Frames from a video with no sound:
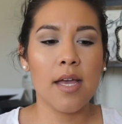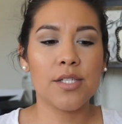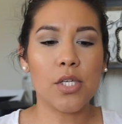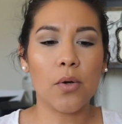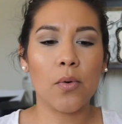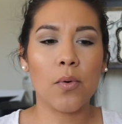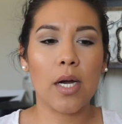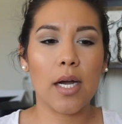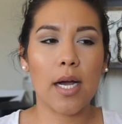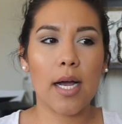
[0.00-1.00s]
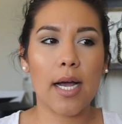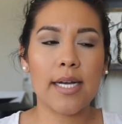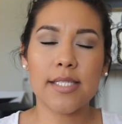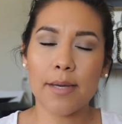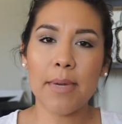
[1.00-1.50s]
So
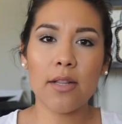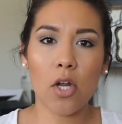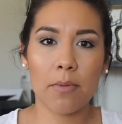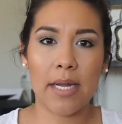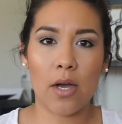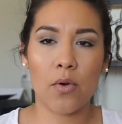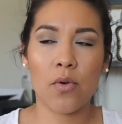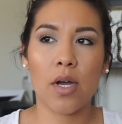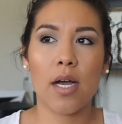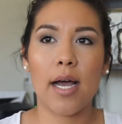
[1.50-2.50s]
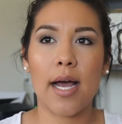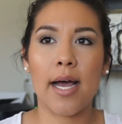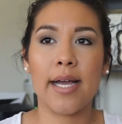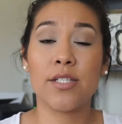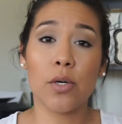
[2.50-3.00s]
I set my alarm now.
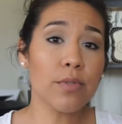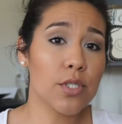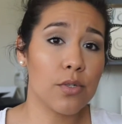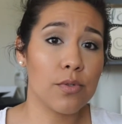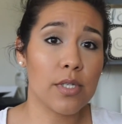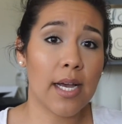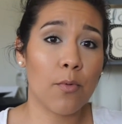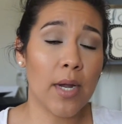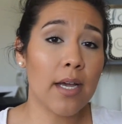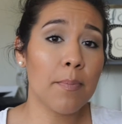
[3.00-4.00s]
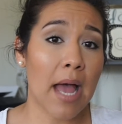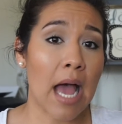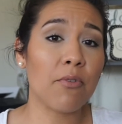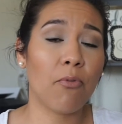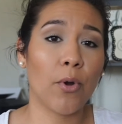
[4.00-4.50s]
I don't snooze. I wake up
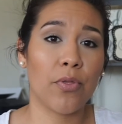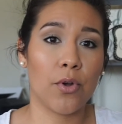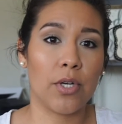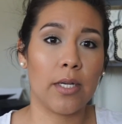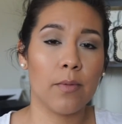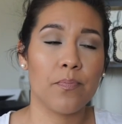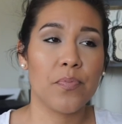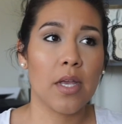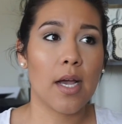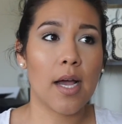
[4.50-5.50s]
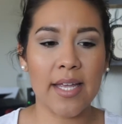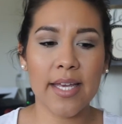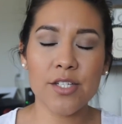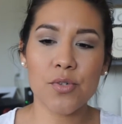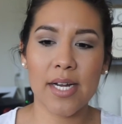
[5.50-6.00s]
at 4:30. I
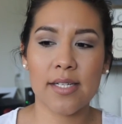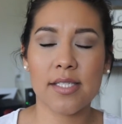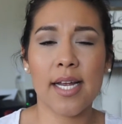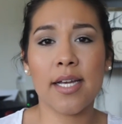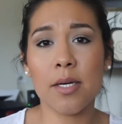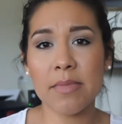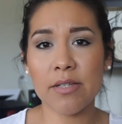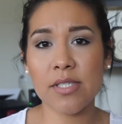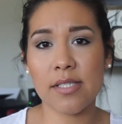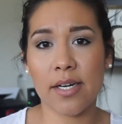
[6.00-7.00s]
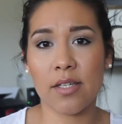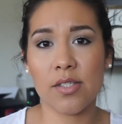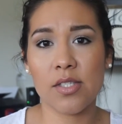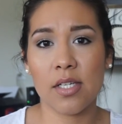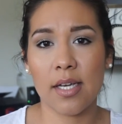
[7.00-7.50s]
get dressed. I come
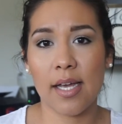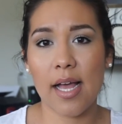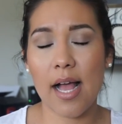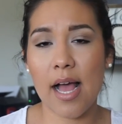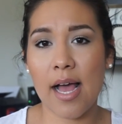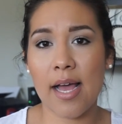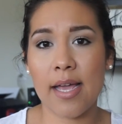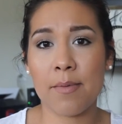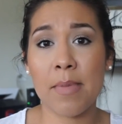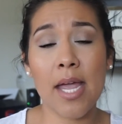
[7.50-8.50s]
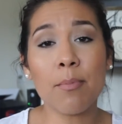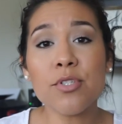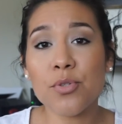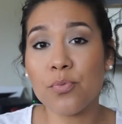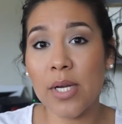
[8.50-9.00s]
downstairs. I'm able
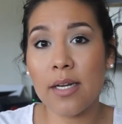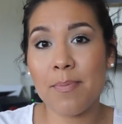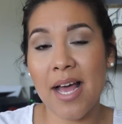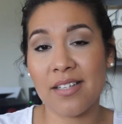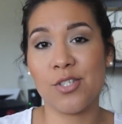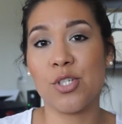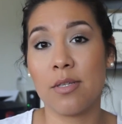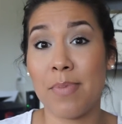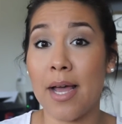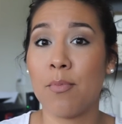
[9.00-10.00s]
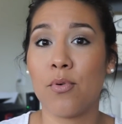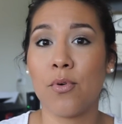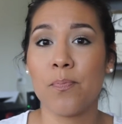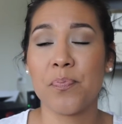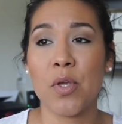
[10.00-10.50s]
to read a passage in the
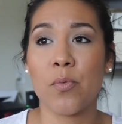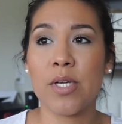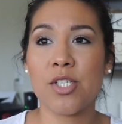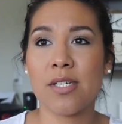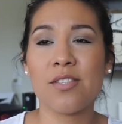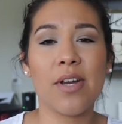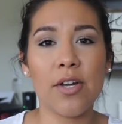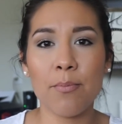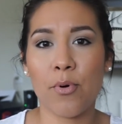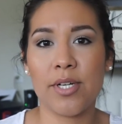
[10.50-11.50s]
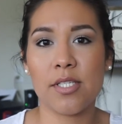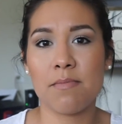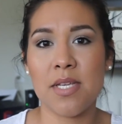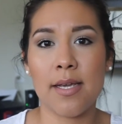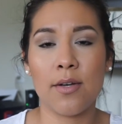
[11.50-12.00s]
Bible, which is very important to
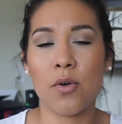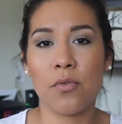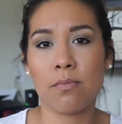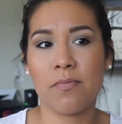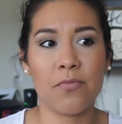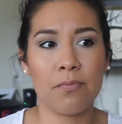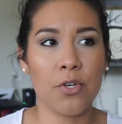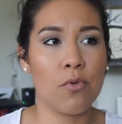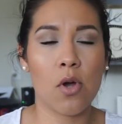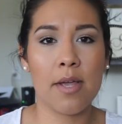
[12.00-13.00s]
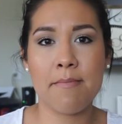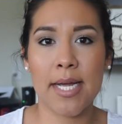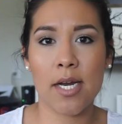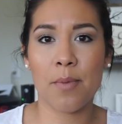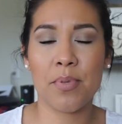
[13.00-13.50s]
me. I know for you all it
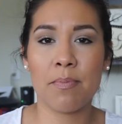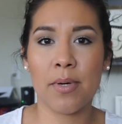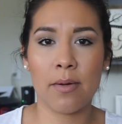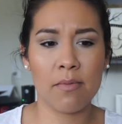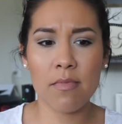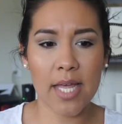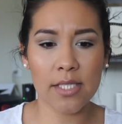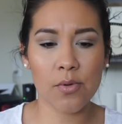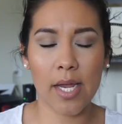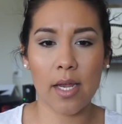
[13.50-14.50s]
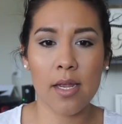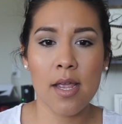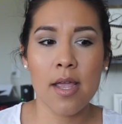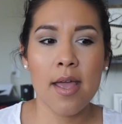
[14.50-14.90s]
might not be, but that's okay.